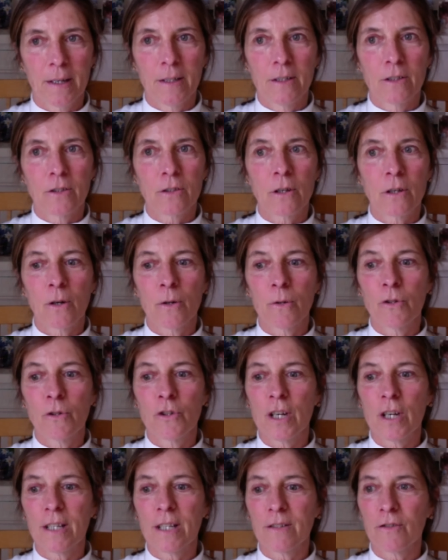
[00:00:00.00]
So
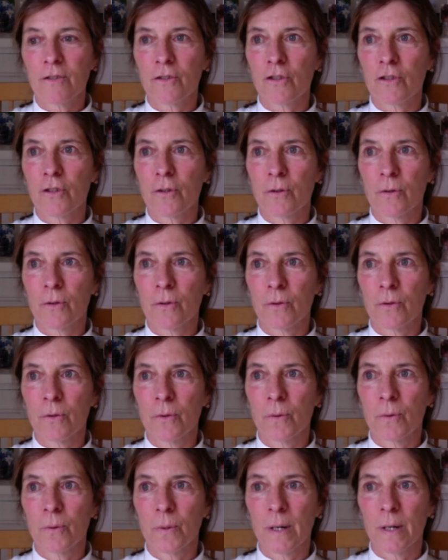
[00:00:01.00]
just
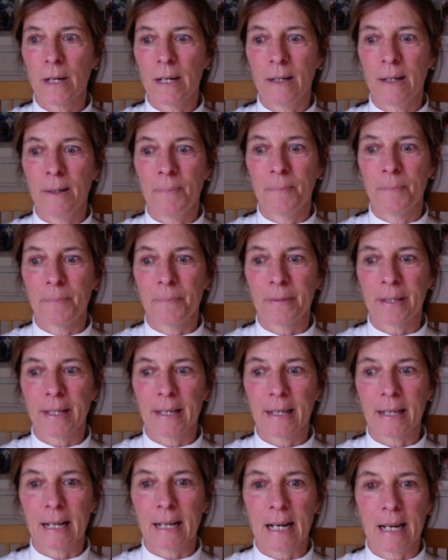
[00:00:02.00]
to
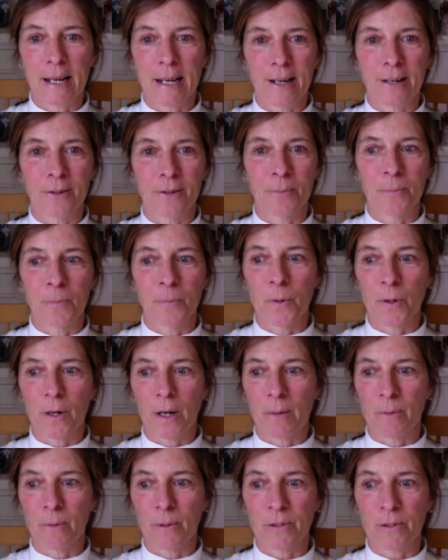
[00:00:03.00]
get clear on what
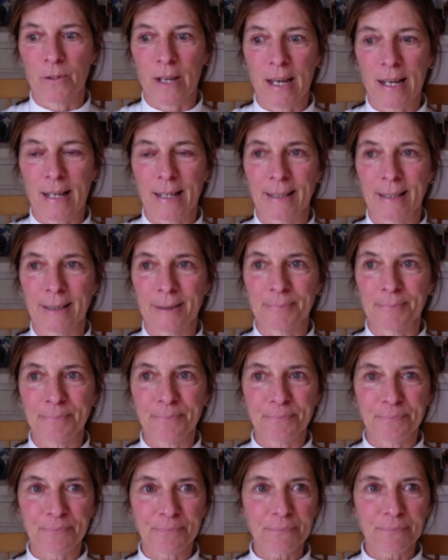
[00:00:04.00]
I was saying,
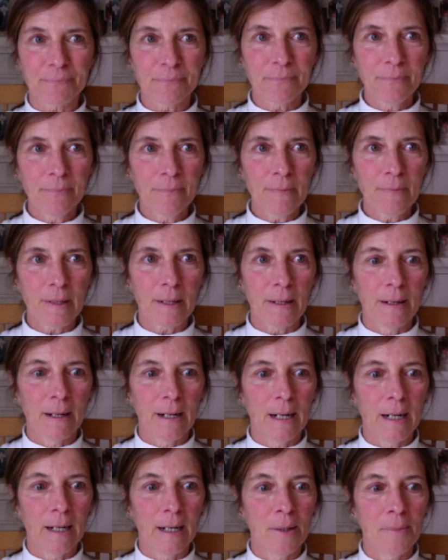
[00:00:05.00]

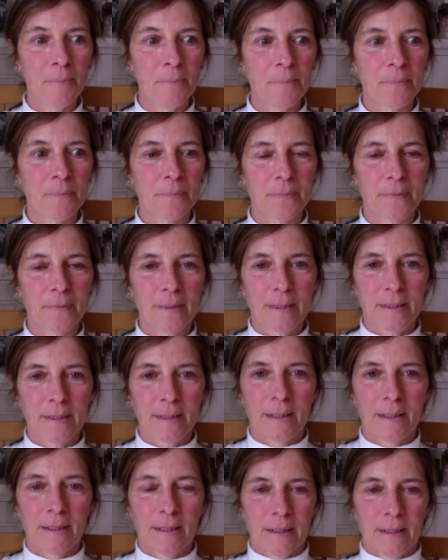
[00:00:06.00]

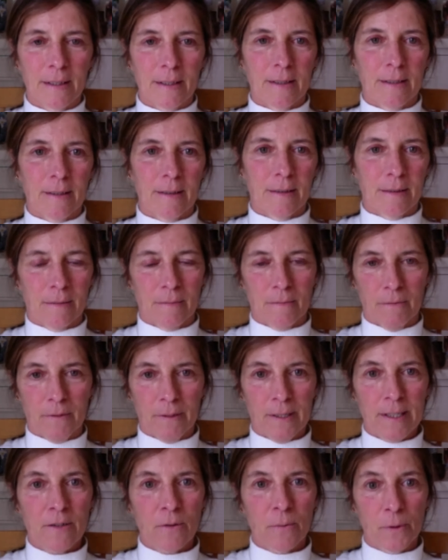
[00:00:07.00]

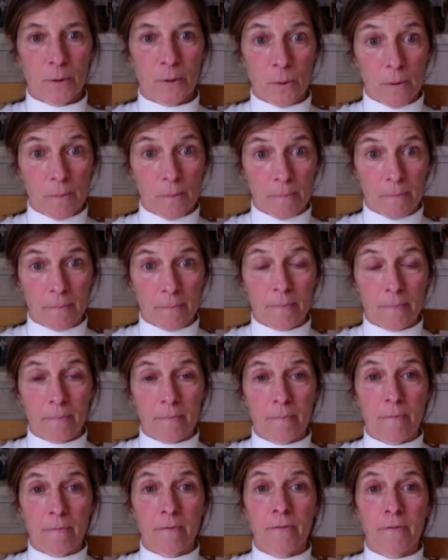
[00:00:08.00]
first of all,
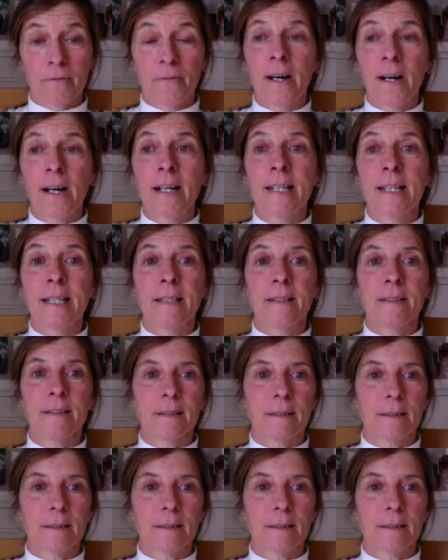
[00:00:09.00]
find